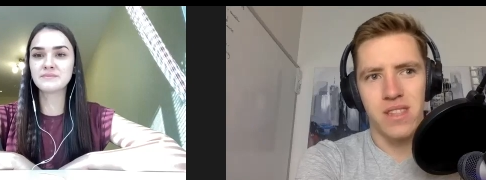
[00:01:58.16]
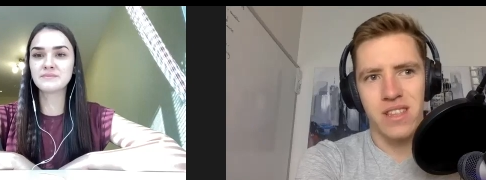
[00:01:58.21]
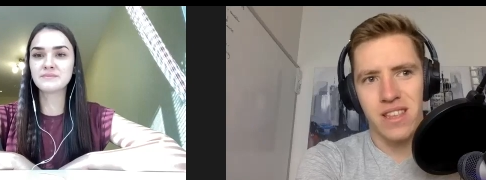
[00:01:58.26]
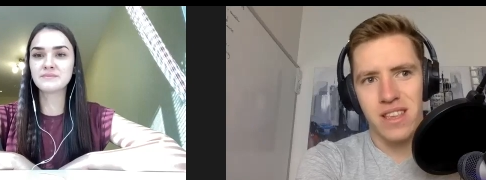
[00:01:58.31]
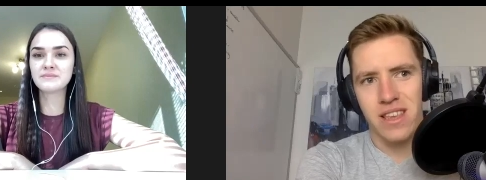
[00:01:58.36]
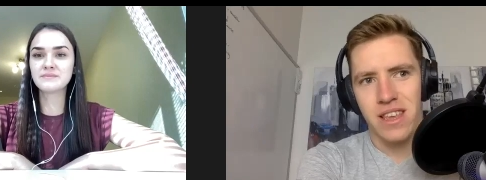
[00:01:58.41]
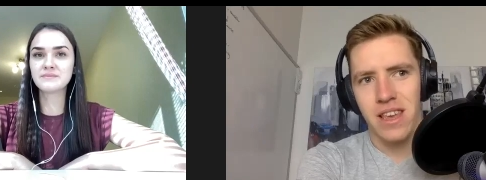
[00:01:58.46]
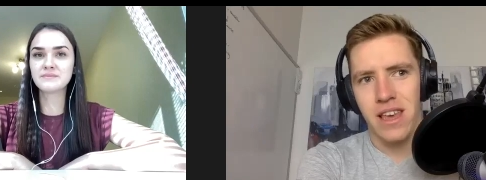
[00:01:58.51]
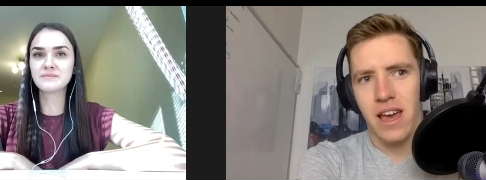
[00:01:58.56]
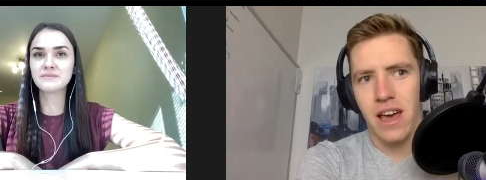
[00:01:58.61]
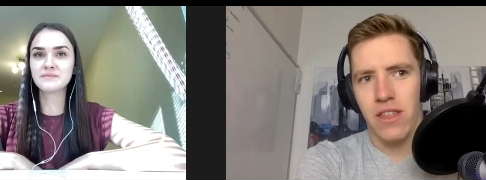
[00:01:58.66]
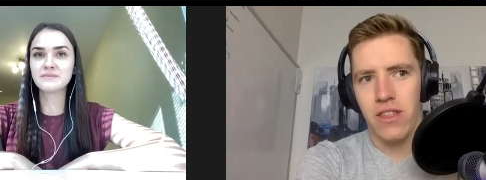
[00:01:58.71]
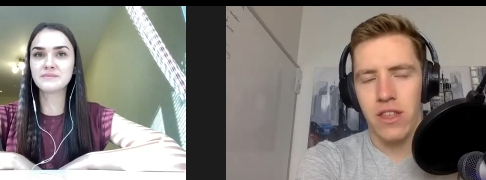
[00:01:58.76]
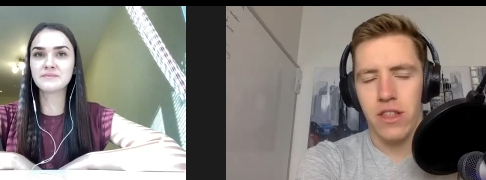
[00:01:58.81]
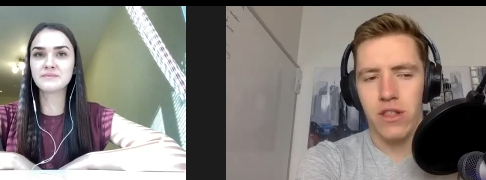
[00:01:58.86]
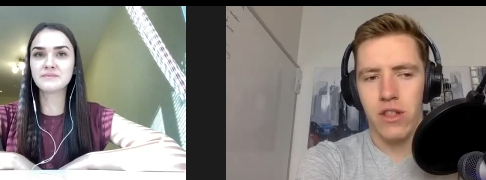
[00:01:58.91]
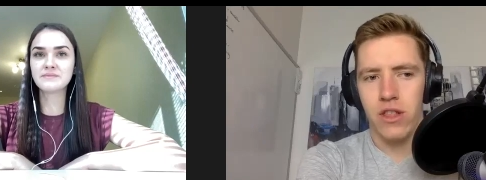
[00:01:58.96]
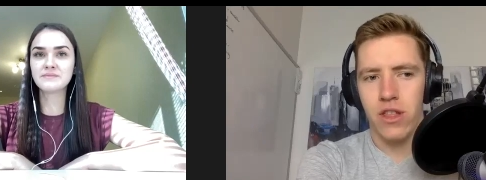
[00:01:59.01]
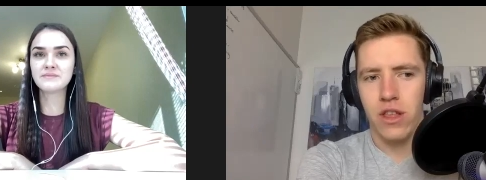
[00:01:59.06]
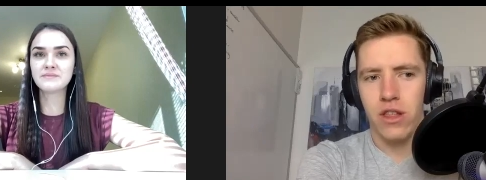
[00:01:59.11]
Speaker 1: yeah,
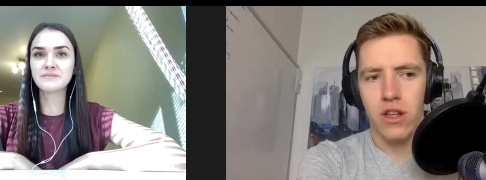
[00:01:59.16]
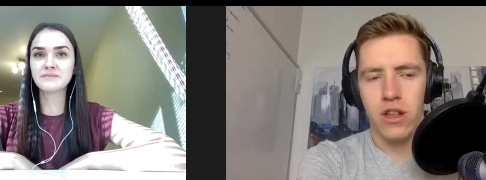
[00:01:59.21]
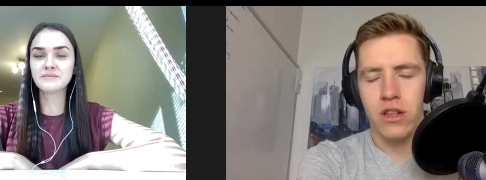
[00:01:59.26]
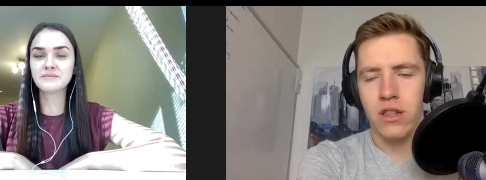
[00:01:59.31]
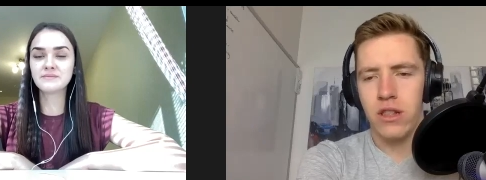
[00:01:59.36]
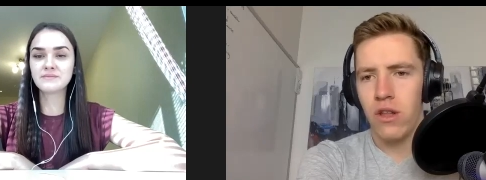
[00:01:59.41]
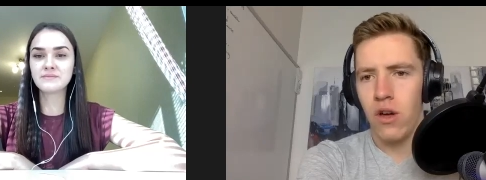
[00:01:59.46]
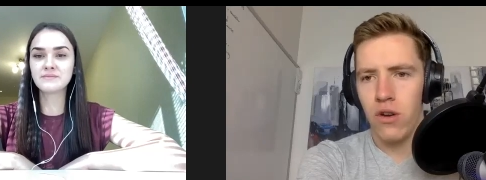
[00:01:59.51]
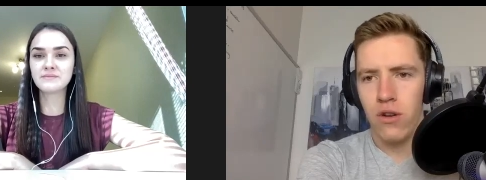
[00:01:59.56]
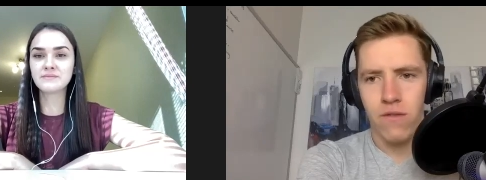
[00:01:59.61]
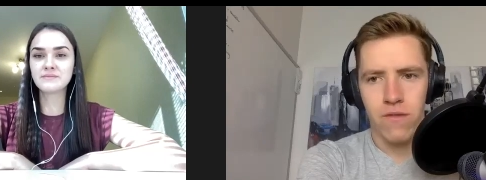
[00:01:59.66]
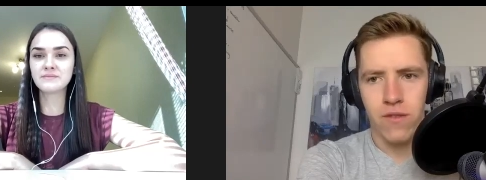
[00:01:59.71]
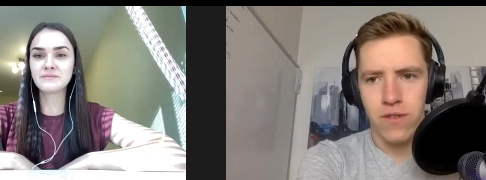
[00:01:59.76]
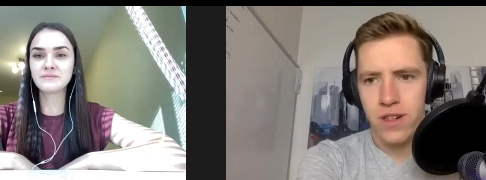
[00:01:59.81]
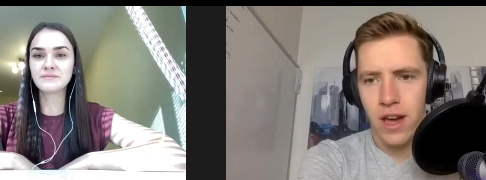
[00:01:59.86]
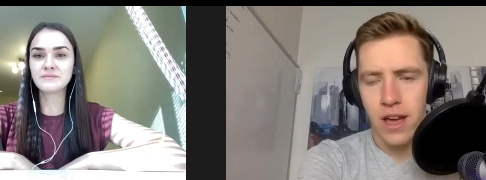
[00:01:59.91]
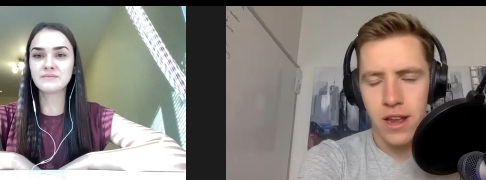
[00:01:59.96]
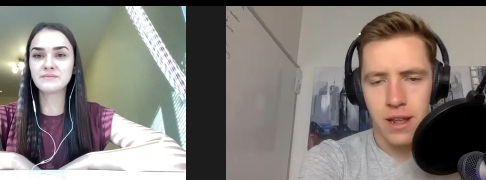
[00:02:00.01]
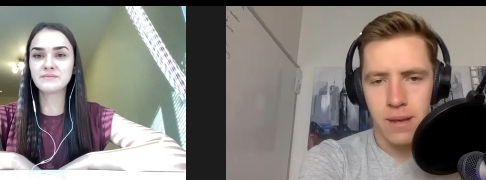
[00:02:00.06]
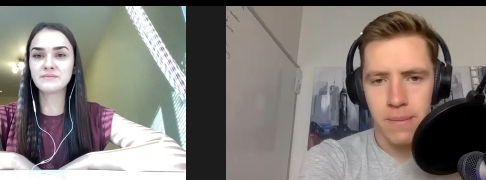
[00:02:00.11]
there's there's a lot of
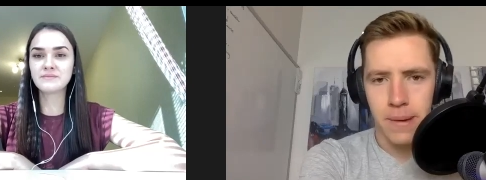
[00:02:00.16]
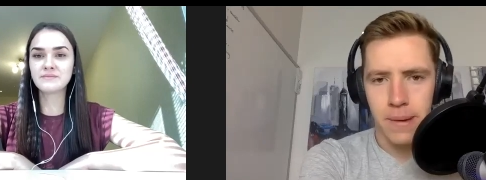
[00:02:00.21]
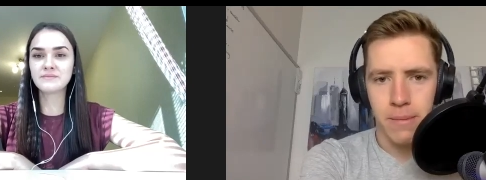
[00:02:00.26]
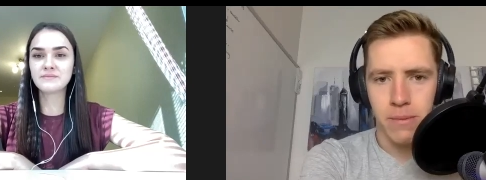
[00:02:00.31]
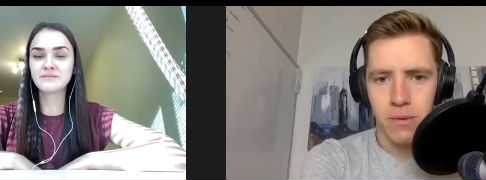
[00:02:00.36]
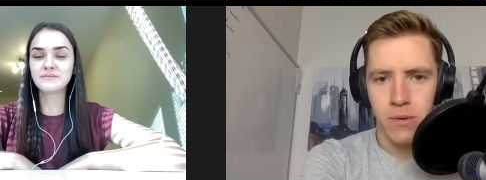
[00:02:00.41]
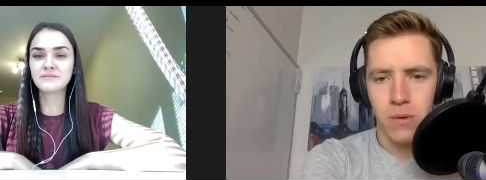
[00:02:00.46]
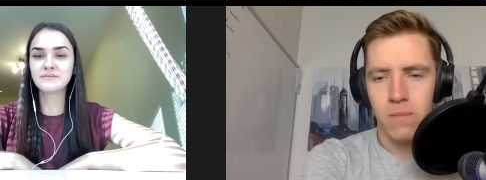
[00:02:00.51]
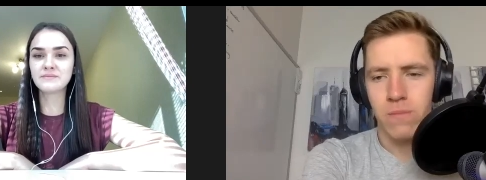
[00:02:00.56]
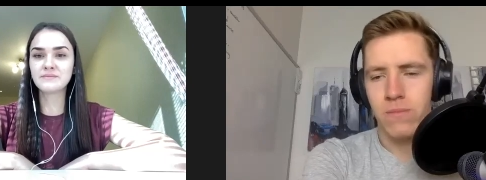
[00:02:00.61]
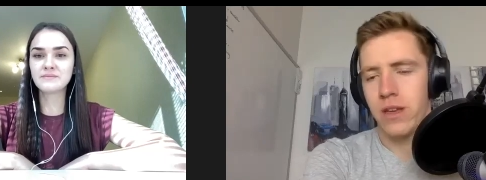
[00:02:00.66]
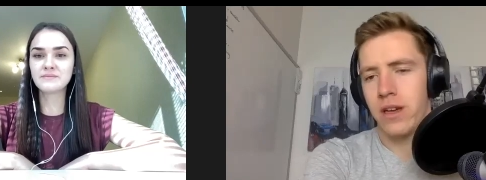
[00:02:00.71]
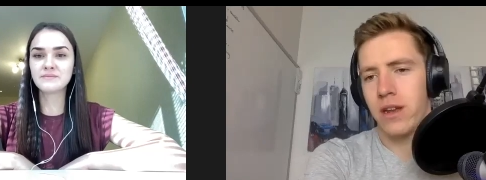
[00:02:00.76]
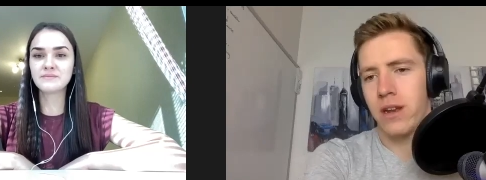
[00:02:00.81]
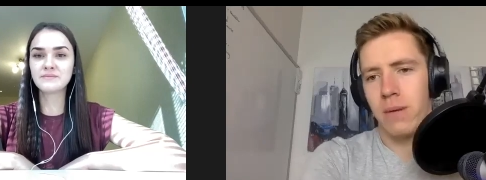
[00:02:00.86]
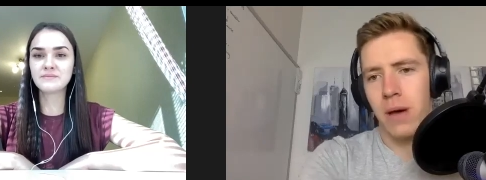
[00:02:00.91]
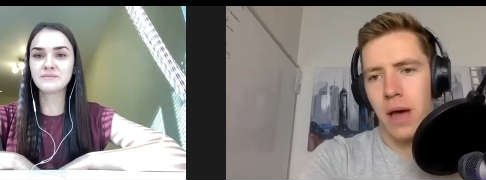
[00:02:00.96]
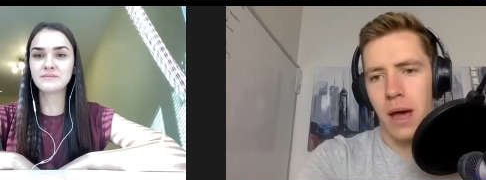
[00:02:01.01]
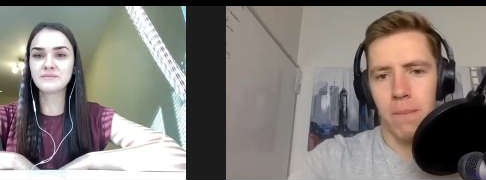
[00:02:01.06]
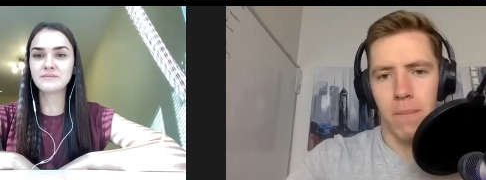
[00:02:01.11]
shady people
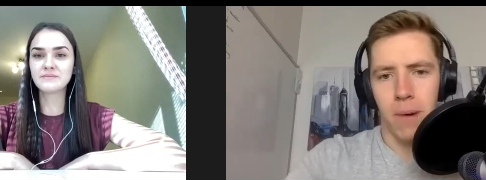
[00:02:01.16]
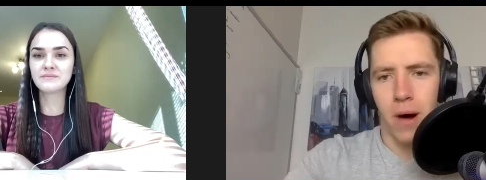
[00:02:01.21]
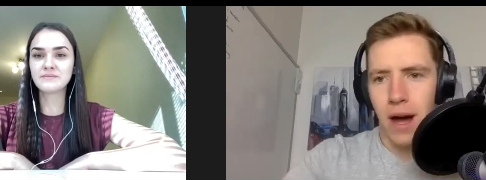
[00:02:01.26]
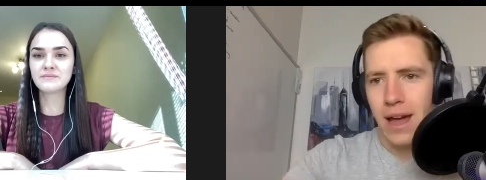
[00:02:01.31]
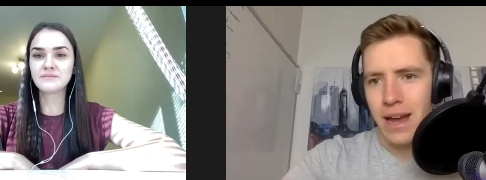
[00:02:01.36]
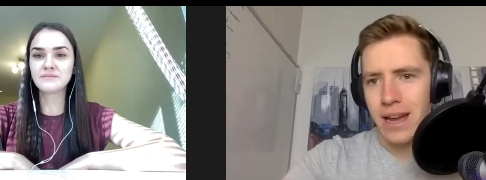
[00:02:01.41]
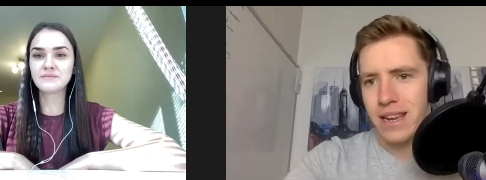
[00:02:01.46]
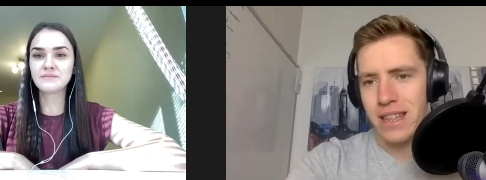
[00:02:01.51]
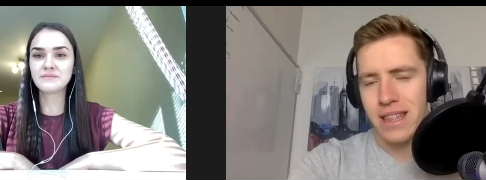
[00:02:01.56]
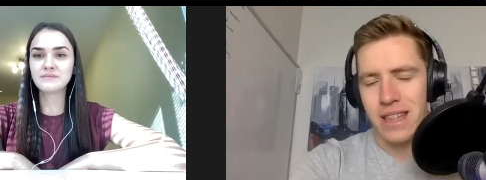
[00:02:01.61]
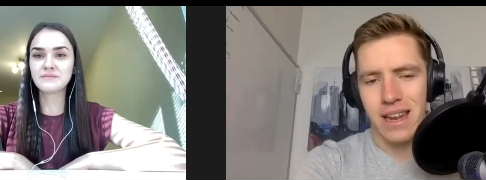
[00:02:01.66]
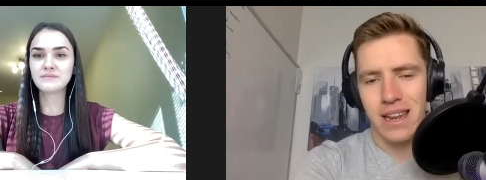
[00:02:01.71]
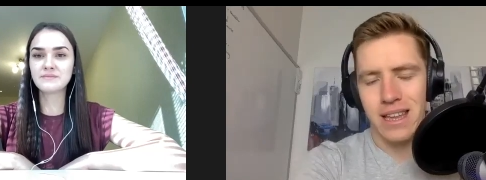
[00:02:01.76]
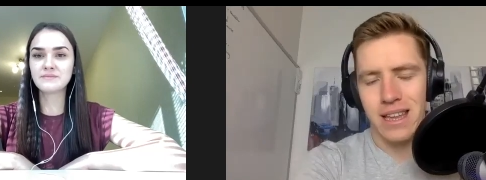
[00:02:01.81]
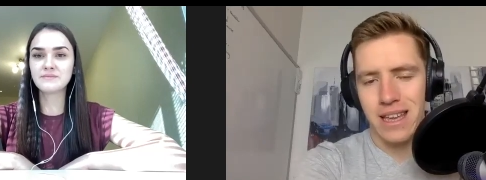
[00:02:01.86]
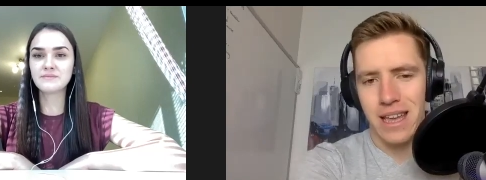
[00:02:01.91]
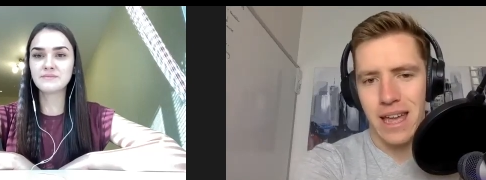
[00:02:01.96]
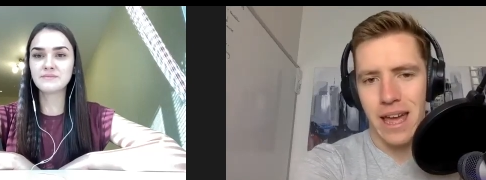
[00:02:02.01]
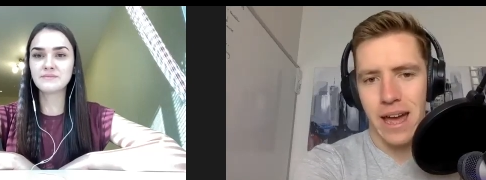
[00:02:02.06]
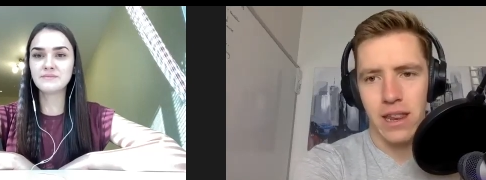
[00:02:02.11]
that are, are buying and
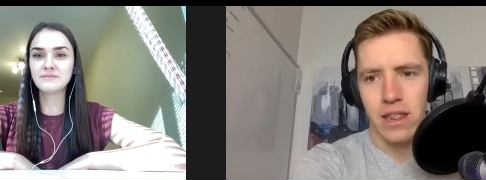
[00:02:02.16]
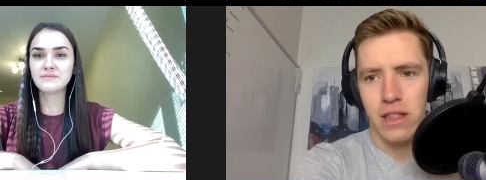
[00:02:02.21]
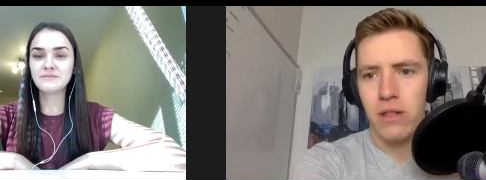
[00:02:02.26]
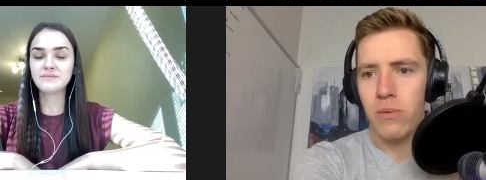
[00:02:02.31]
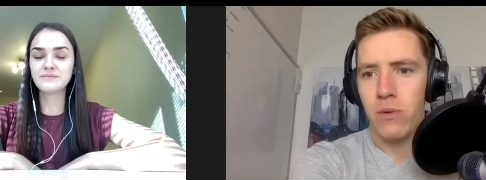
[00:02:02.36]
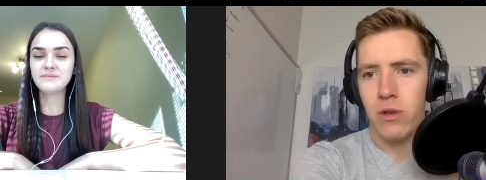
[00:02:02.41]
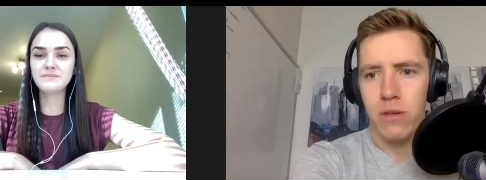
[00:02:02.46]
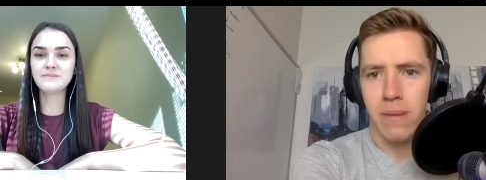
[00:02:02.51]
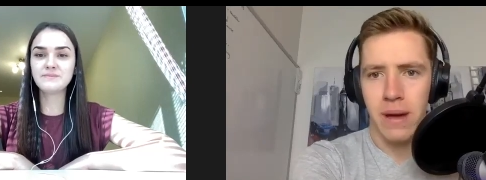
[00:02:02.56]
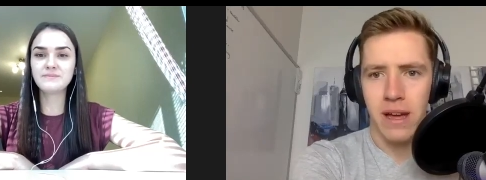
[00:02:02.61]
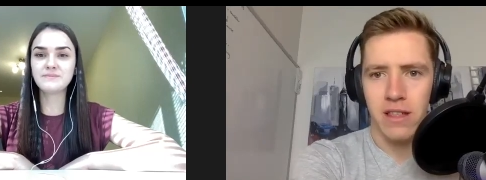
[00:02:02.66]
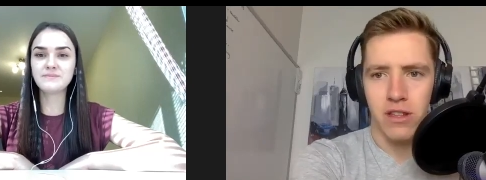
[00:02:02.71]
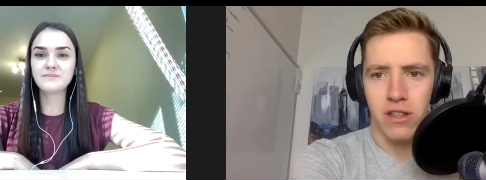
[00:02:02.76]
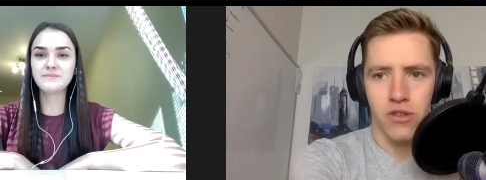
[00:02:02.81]
selling accounts, which makes